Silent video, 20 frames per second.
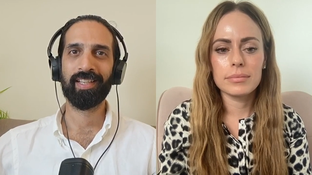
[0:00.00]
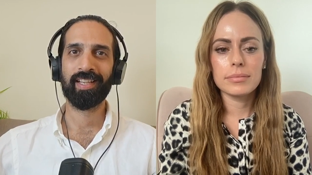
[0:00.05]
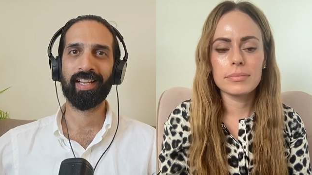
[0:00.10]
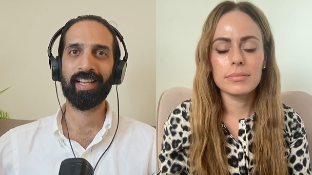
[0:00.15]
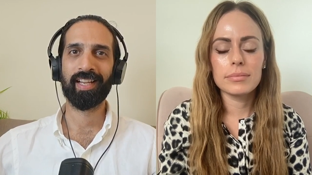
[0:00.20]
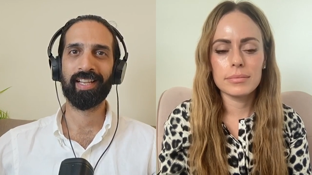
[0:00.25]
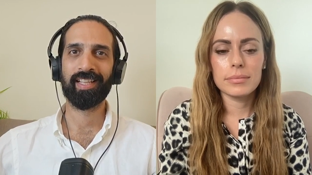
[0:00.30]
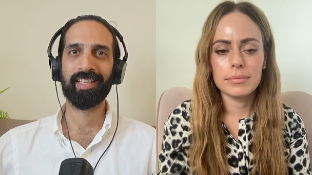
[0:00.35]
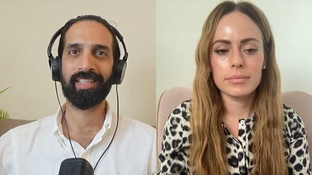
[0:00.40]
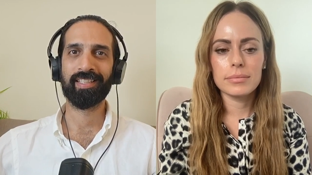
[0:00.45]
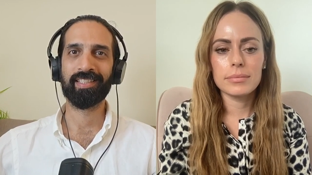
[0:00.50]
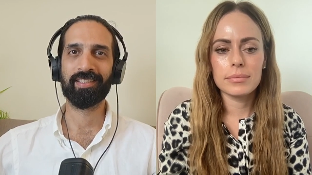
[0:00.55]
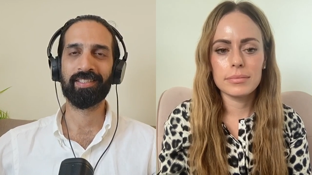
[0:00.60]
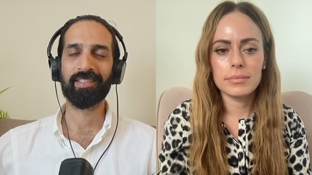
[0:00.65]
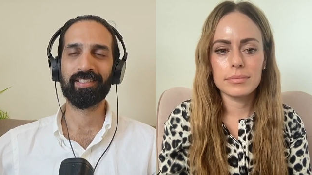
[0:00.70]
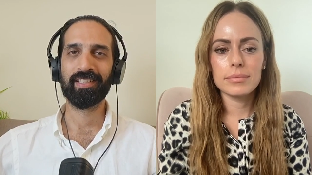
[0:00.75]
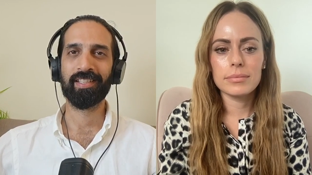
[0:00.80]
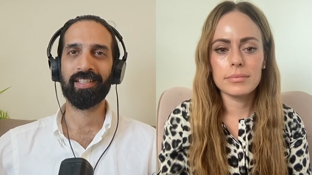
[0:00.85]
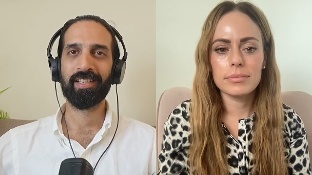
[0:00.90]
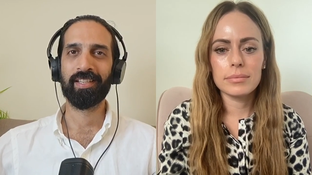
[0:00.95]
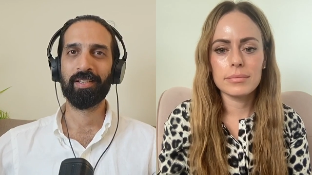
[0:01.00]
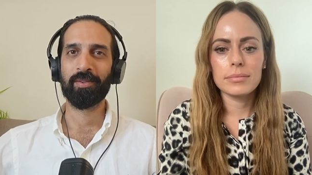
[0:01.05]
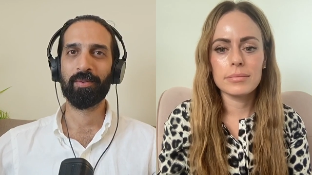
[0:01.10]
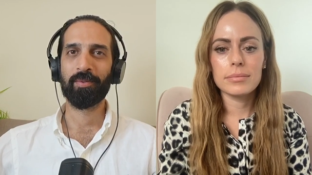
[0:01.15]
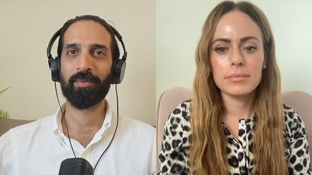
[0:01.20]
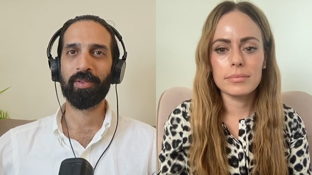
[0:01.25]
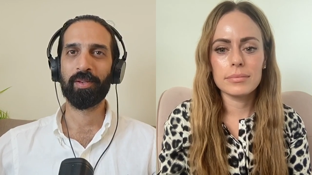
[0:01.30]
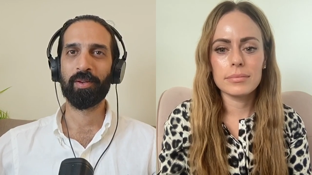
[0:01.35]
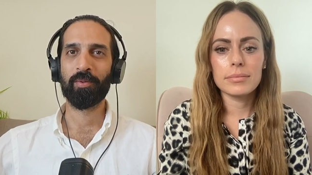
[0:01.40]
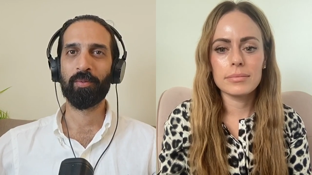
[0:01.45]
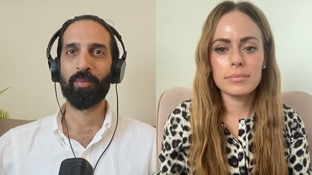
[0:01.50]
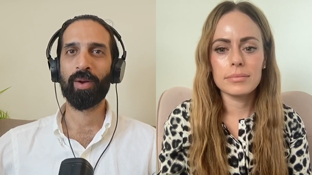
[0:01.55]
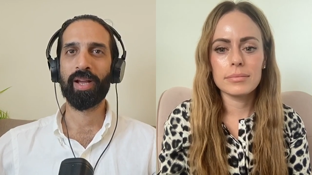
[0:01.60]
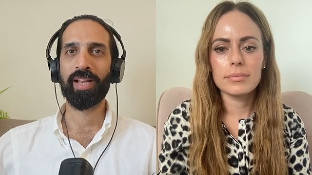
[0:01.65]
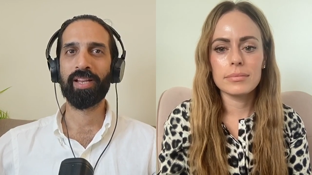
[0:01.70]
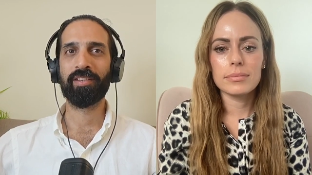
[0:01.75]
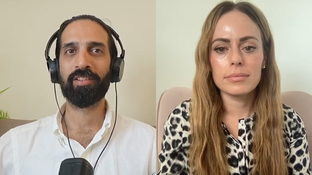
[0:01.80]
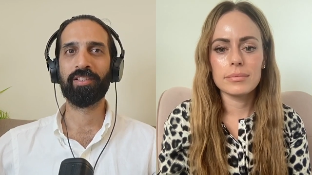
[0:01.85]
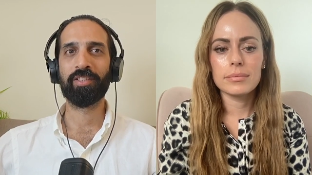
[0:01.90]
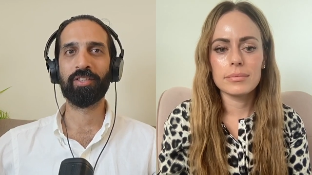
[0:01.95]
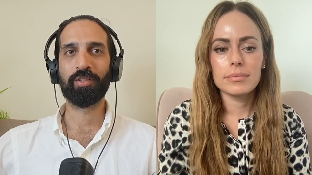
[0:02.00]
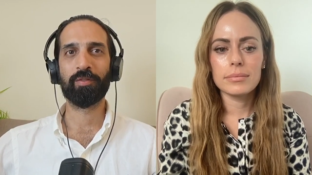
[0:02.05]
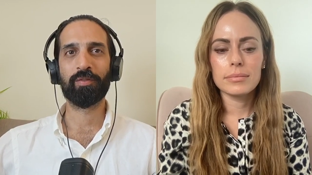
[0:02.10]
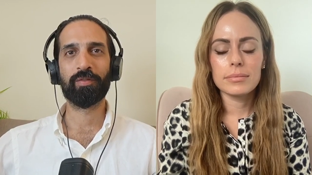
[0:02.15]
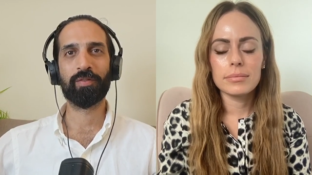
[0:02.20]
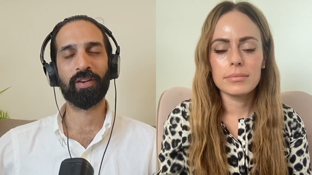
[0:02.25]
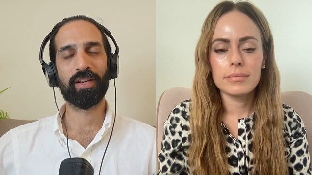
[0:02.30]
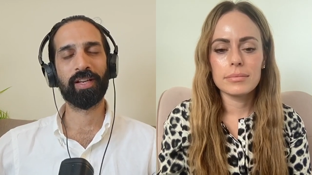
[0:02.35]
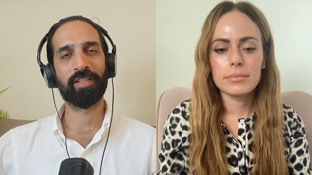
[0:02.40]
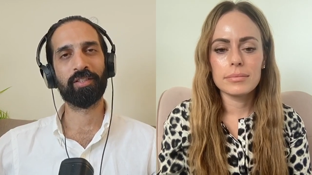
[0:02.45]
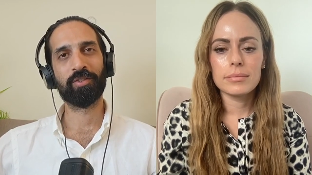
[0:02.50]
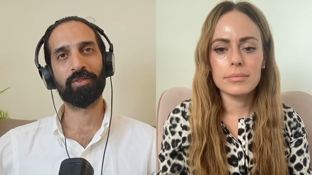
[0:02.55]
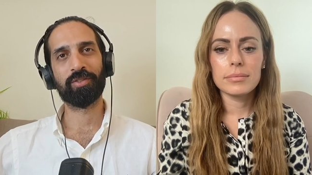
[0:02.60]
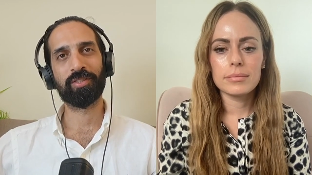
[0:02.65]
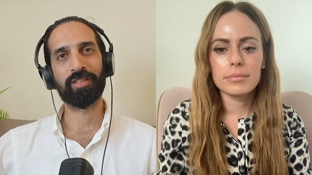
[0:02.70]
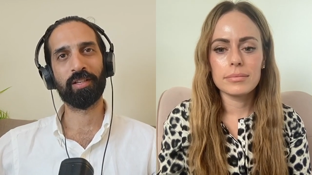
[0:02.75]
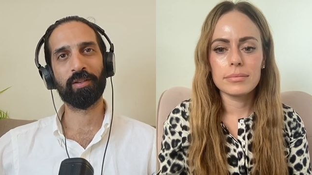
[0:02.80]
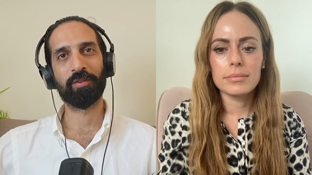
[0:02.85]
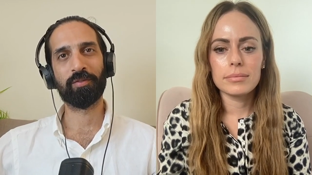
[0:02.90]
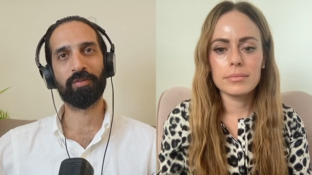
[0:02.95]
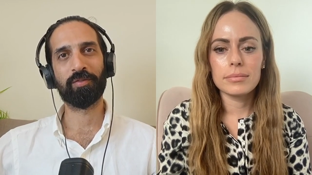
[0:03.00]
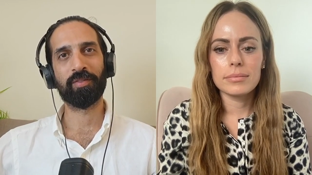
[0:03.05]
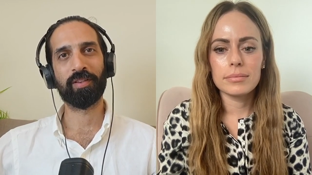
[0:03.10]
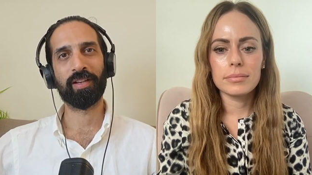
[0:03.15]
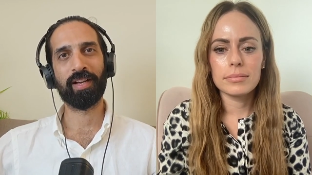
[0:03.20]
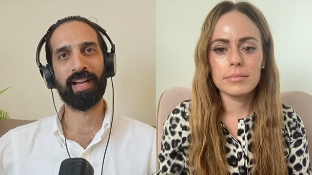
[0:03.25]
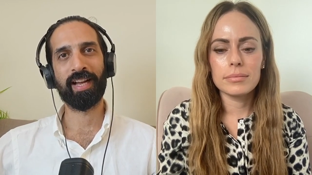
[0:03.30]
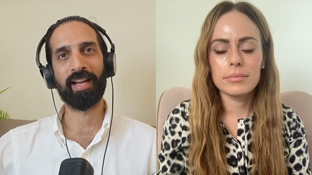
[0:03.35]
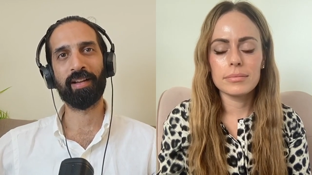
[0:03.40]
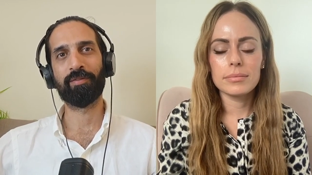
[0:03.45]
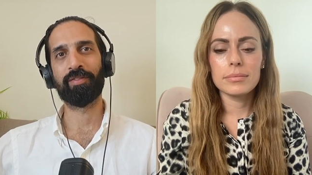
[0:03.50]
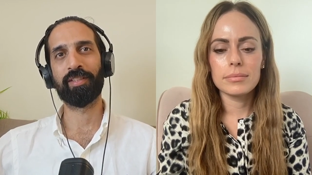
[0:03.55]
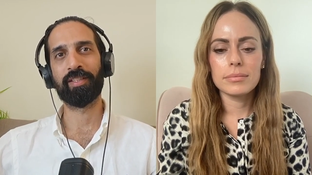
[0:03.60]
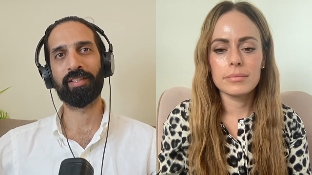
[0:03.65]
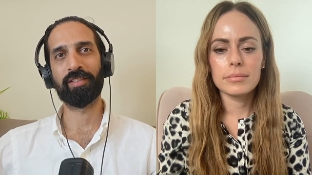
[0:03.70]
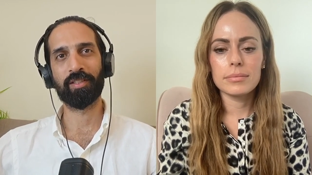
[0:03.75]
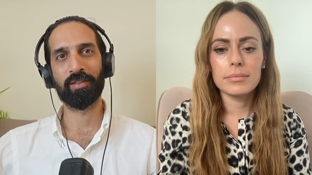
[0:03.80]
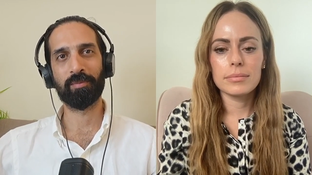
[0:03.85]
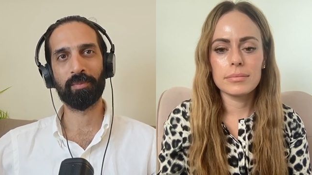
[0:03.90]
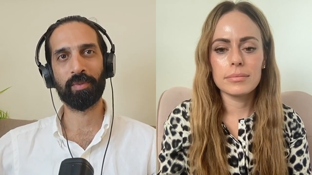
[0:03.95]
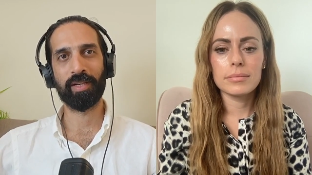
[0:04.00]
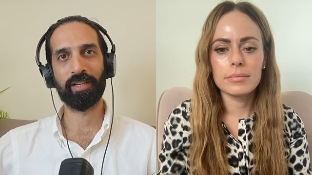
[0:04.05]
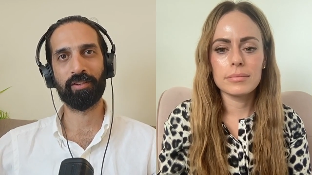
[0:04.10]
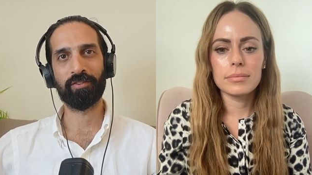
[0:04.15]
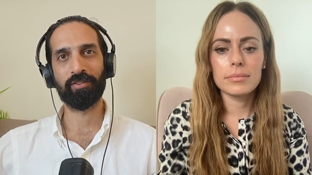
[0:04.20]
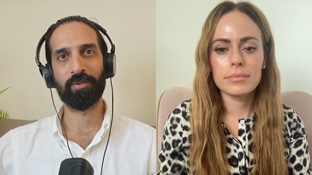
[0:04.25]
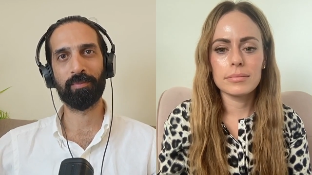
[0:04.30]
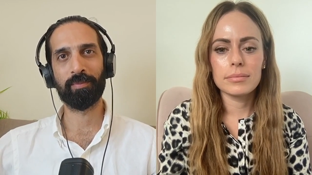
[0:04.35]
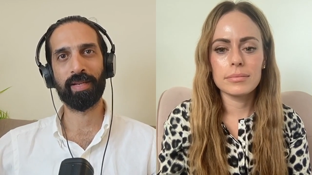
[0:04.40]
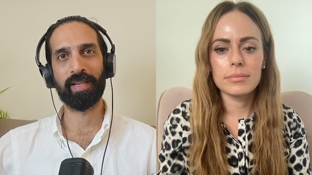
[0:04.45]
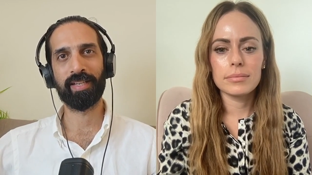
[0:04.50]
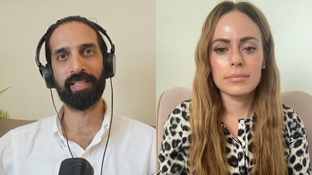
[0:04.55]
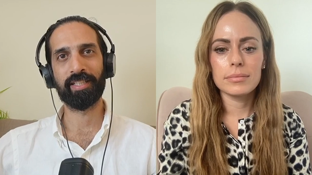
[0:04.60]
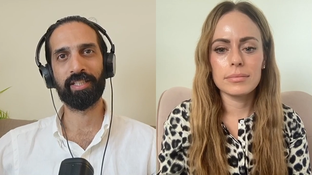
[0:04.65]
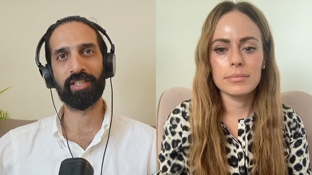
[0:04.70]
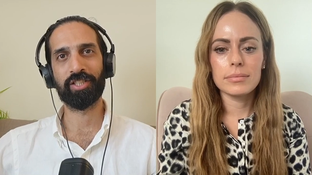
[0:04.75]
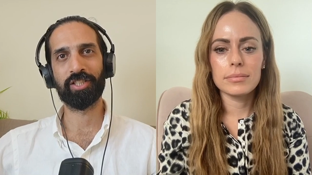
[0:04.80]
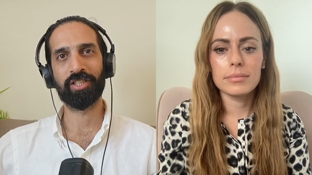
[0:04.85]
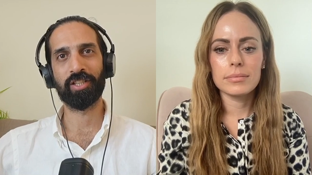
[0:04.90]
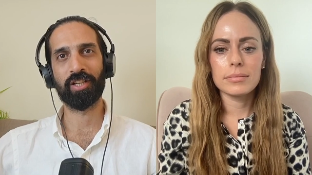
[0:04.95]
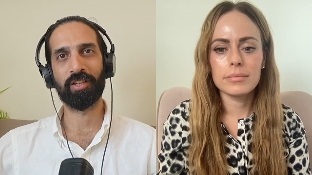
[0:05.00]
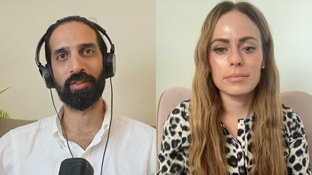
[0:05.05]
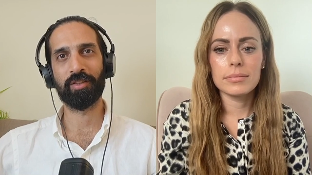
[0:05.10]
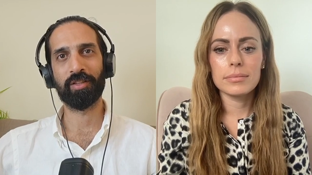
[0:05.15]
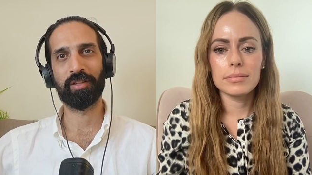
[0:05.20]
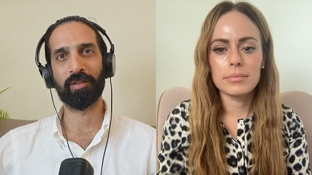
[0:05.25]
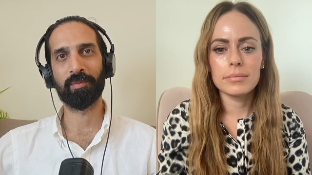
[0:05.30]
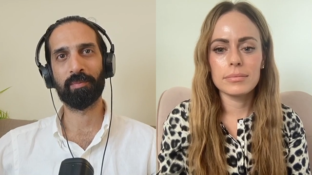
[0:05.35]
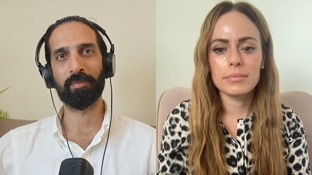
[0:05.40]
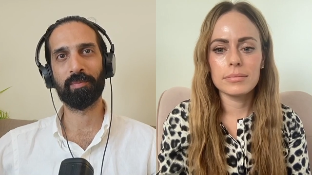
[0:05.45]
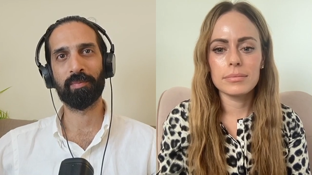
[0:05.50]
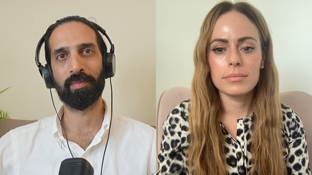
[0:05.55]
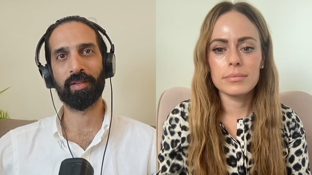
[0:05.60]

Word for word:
Speaker 1: and you know when do you find yourself having to micromanage other